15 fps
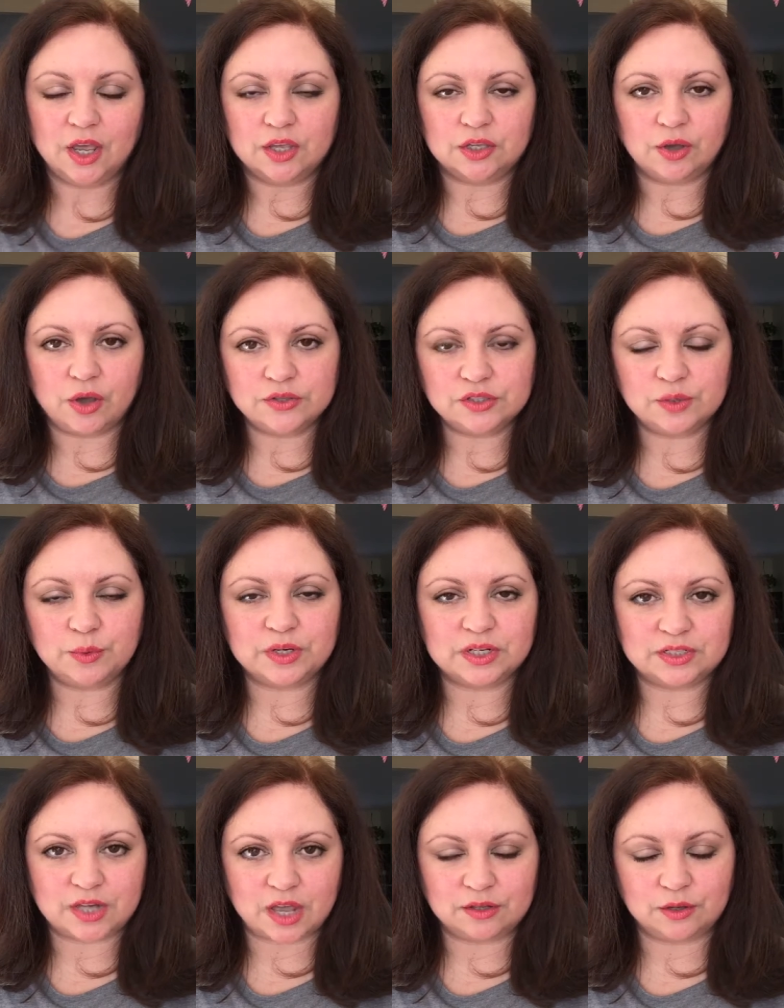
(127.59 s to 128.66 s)
You also want
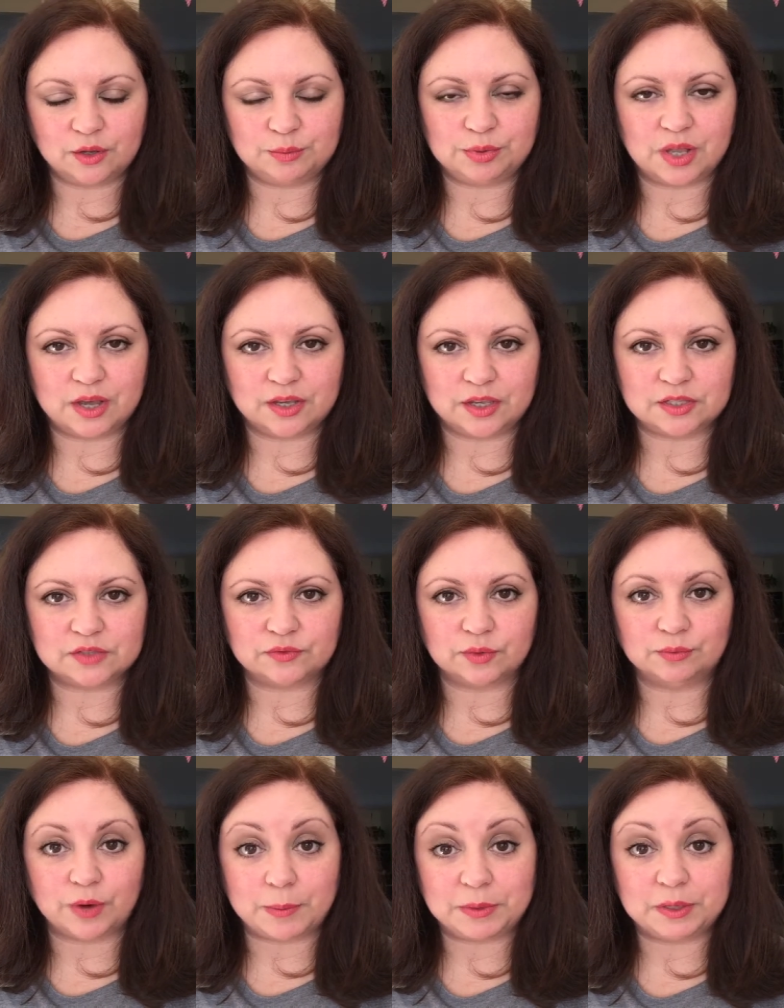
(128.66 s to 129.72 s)
to download plugins
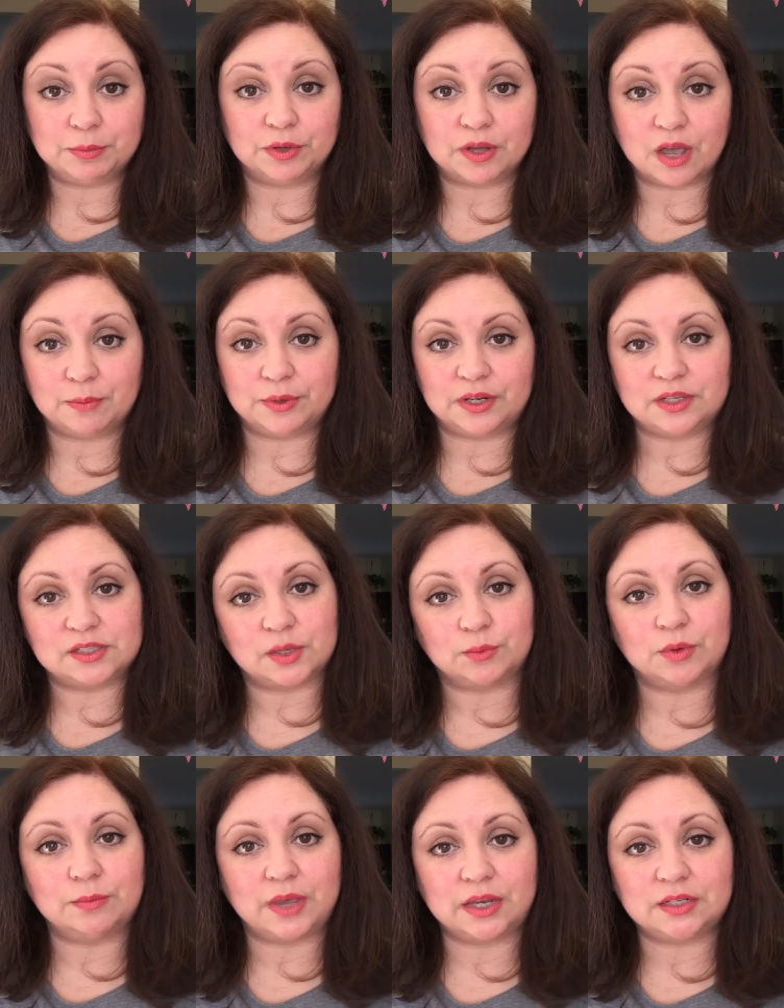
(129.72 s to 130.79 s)
from reputable companies that
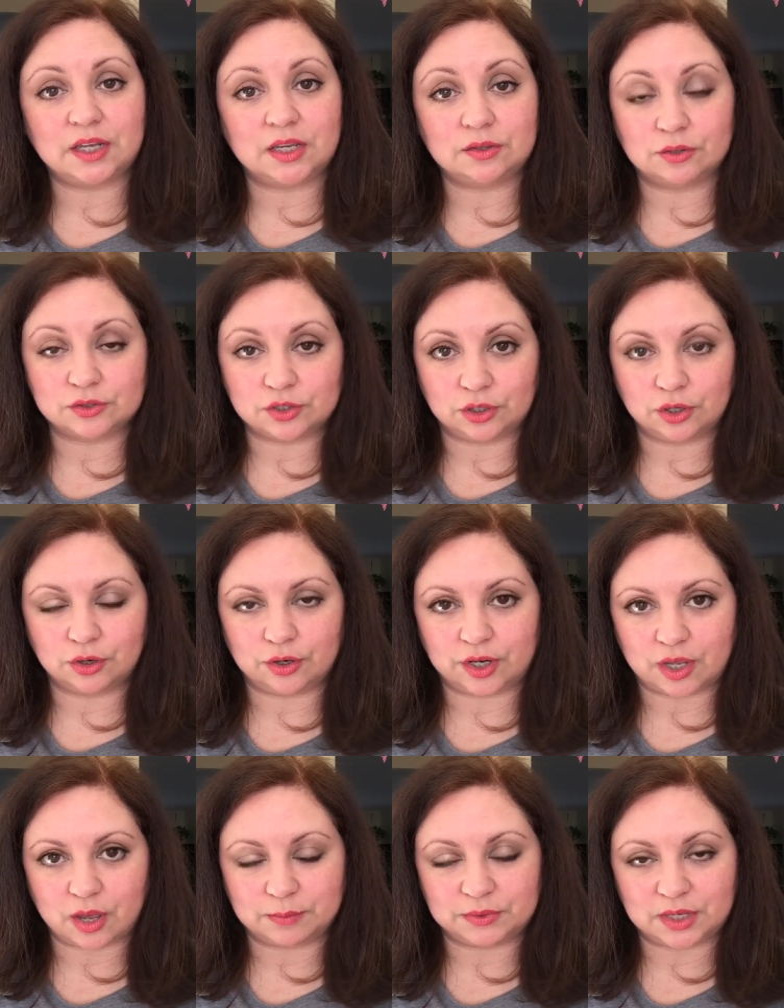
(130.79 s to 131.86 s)
will maintain their
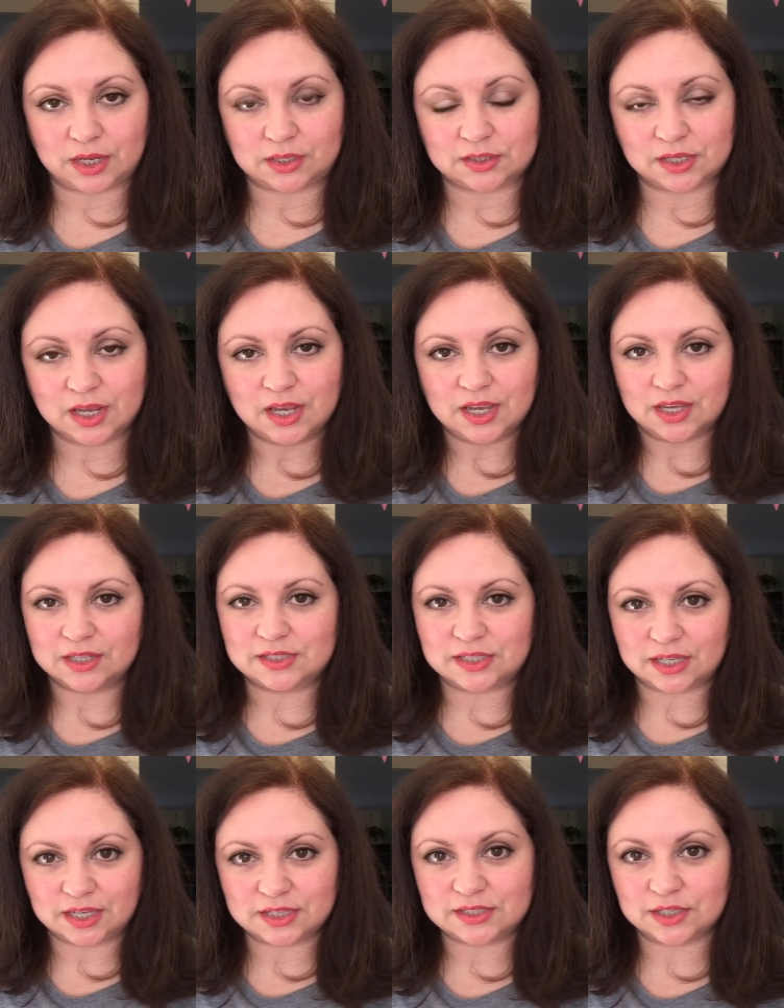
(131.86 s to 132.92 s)
security updates. It's
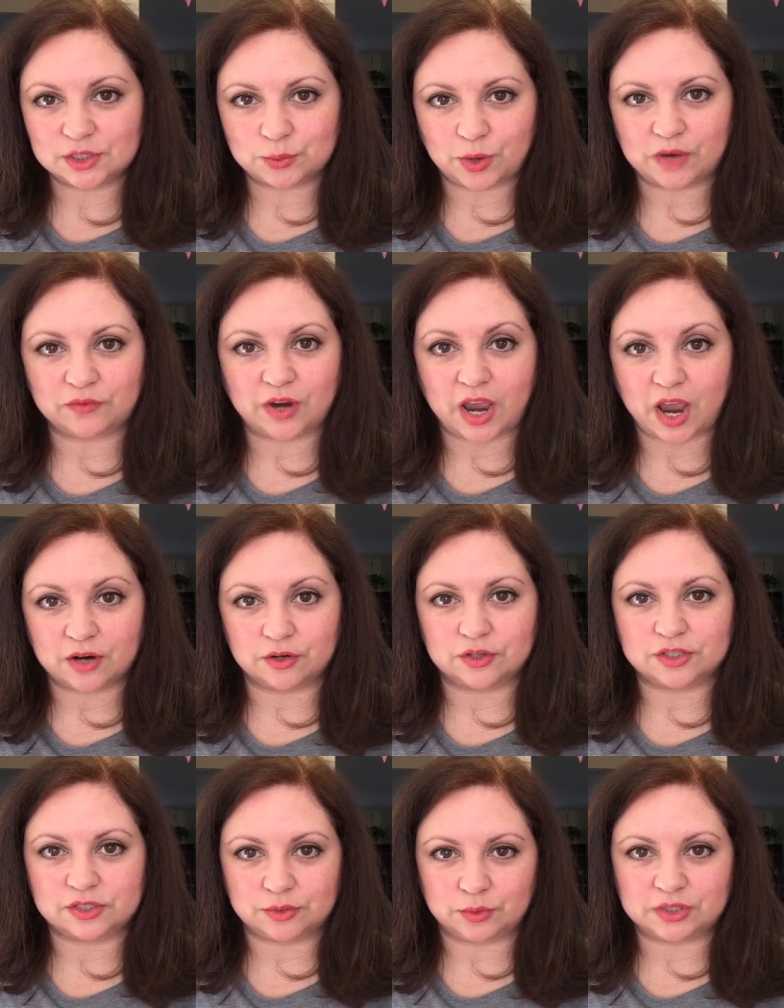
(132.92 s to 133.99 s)
the easiest way for
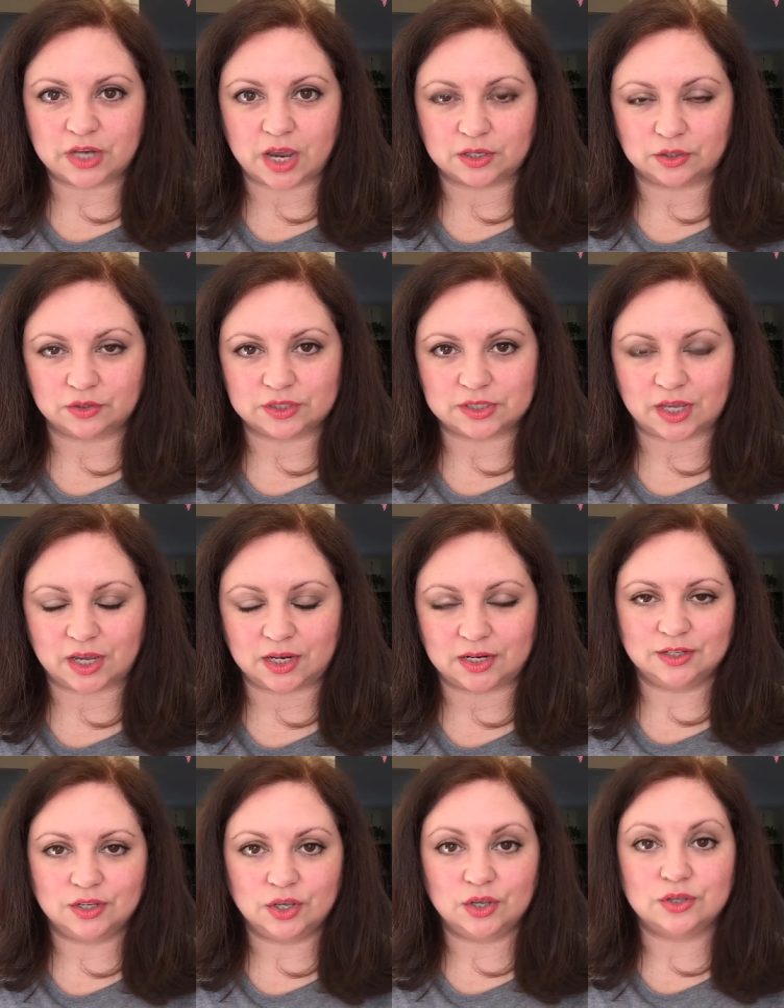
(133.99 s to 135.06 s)
hackers to attack your site.
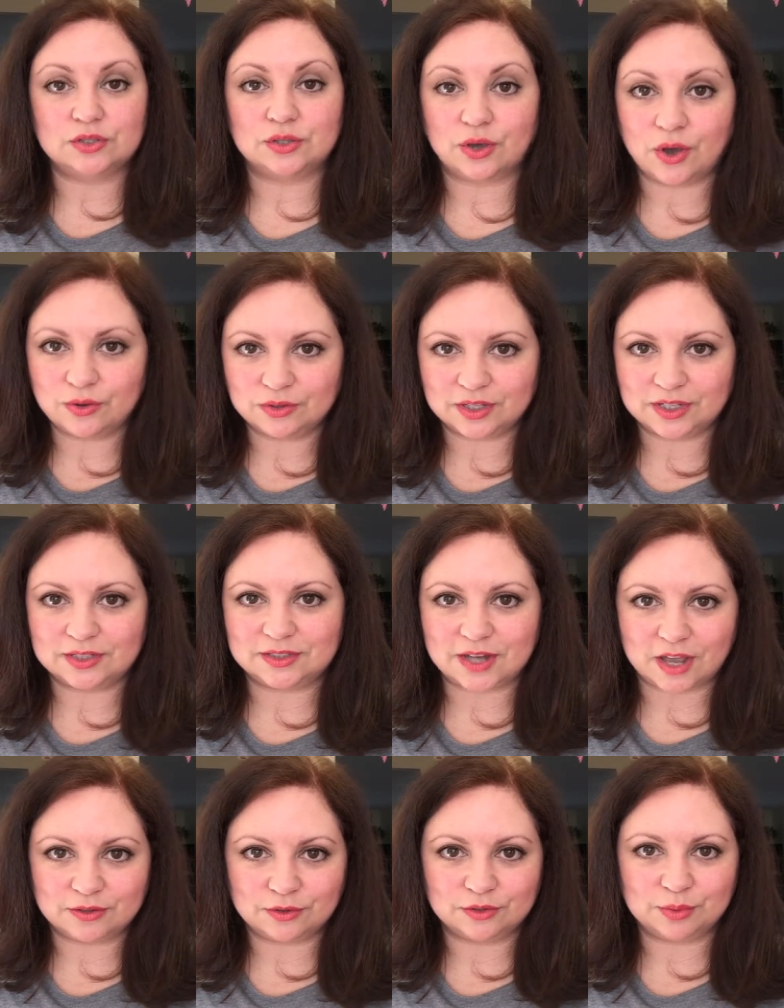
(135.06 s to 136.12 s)
So only
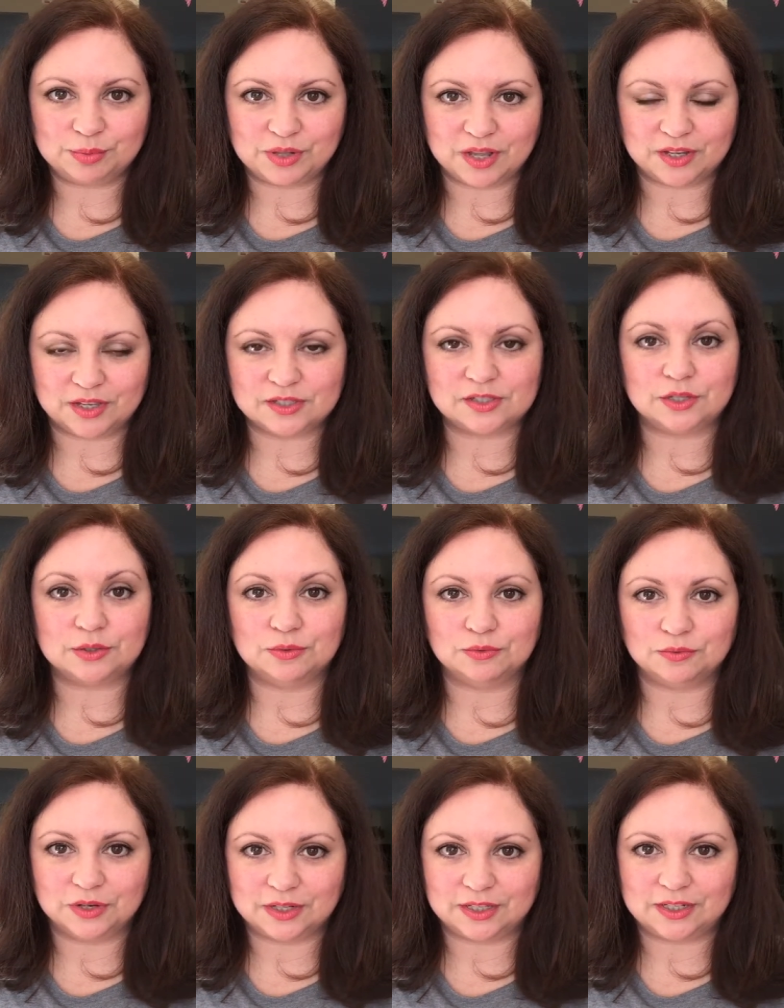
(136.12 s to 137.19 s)
download the plugins that you
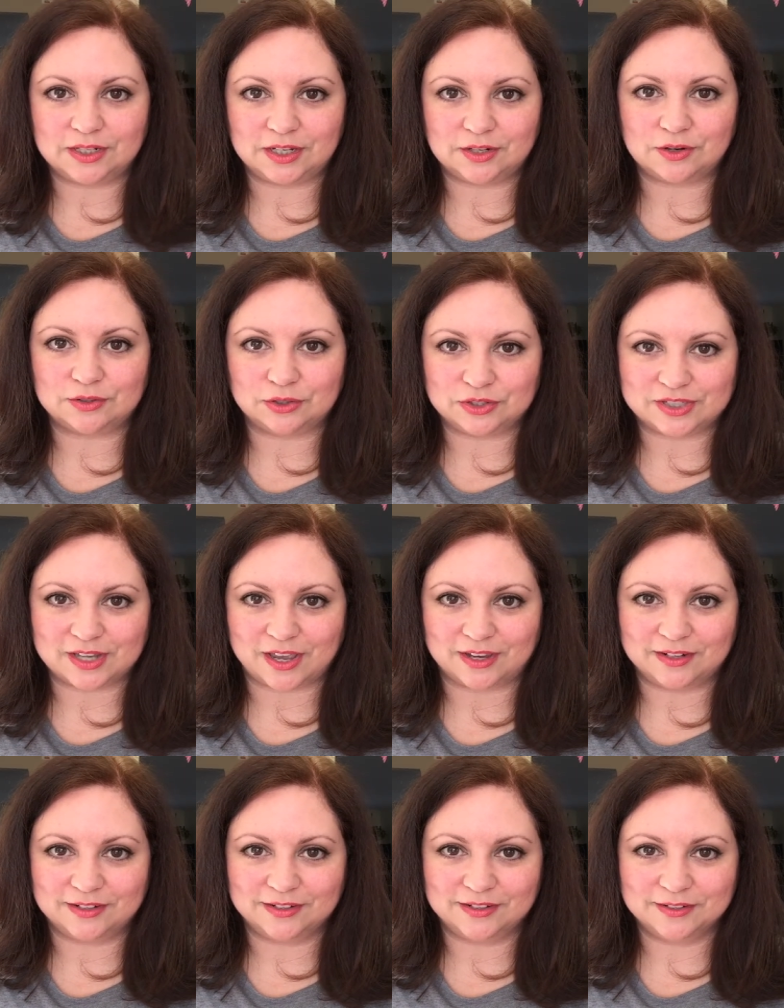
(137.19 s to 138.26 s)
really need on your site.